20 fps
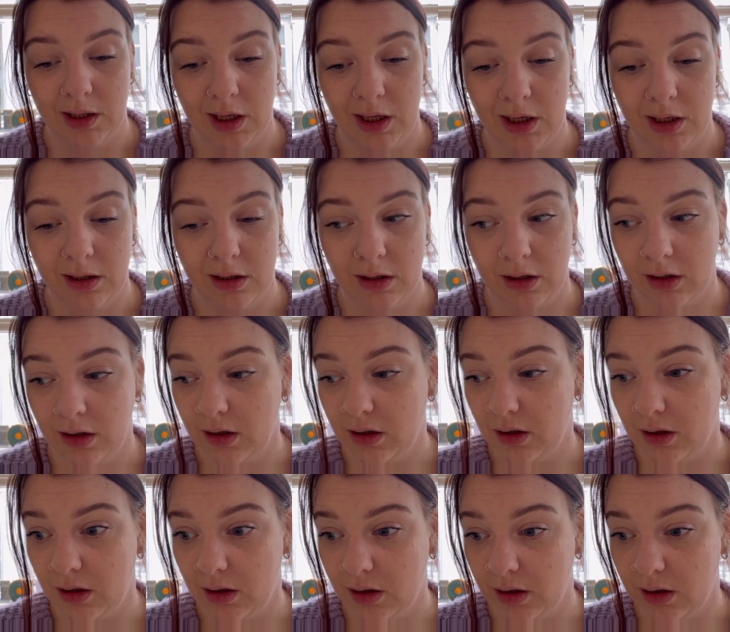then
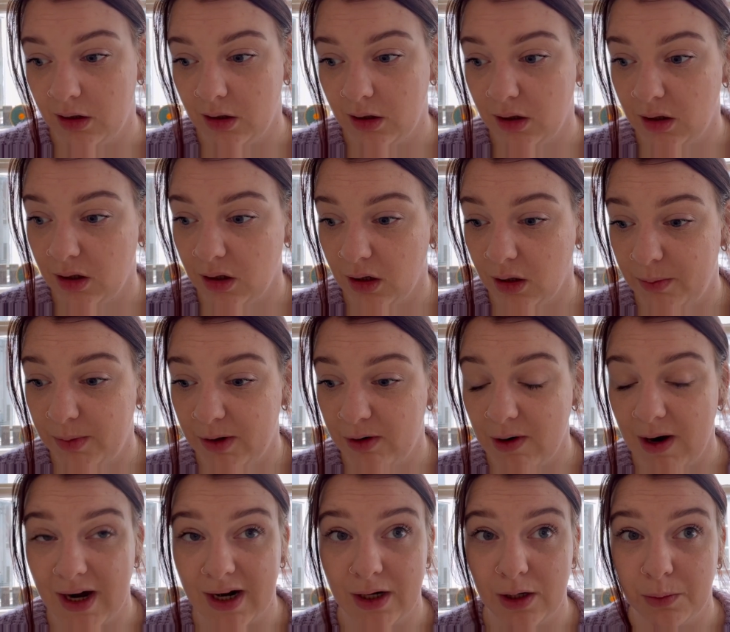I'll be
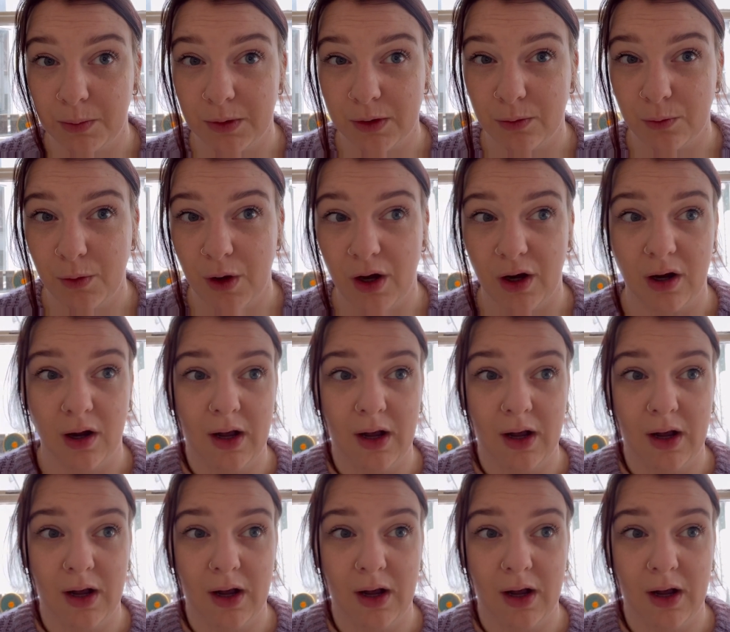cracking on with some work.